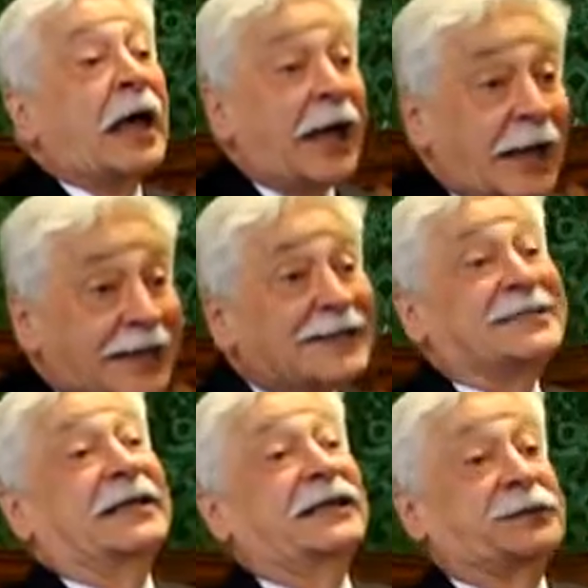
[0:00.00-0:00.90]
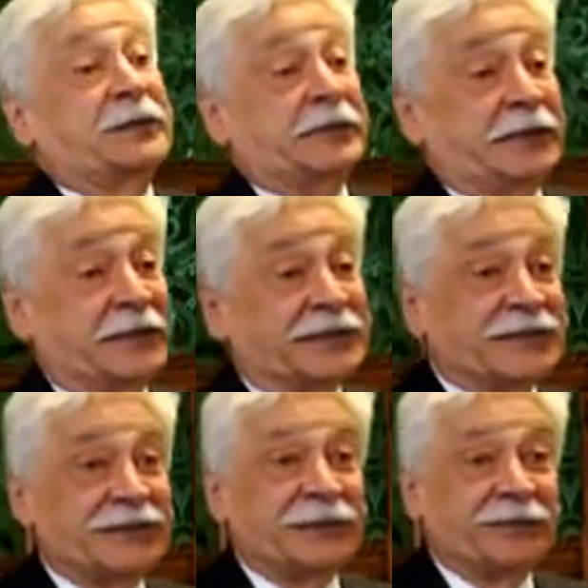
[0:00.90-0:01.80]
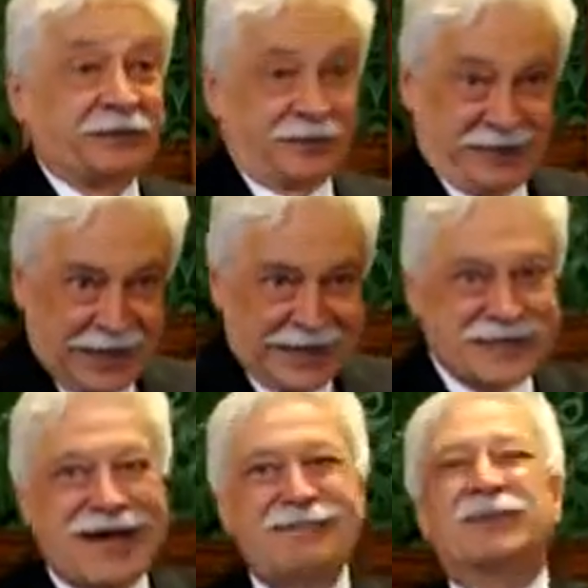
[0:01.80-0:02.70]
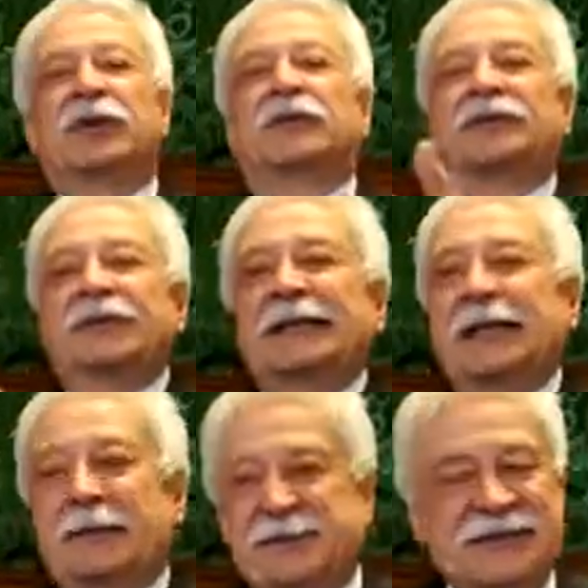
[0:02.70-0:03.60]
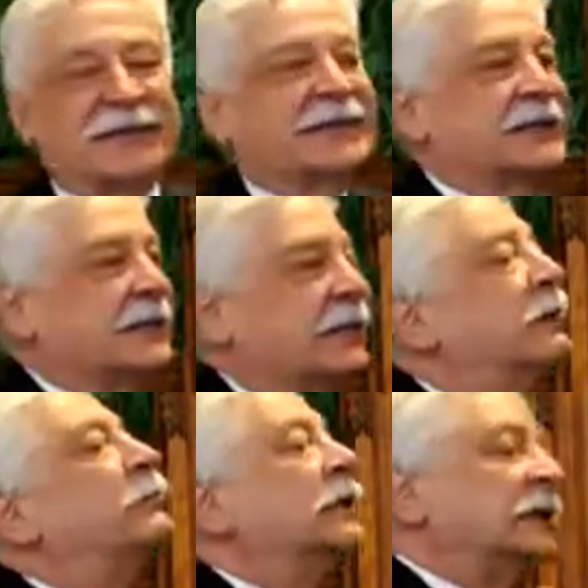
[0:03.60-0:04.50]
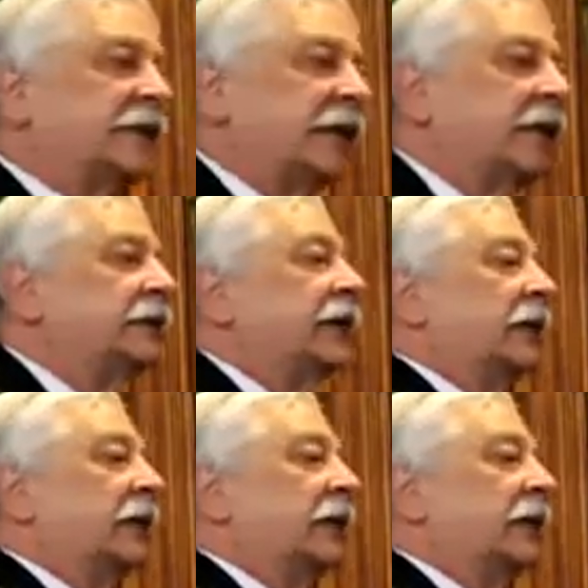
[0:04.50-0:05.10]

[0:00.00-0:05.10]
has experienced a number of relapses, military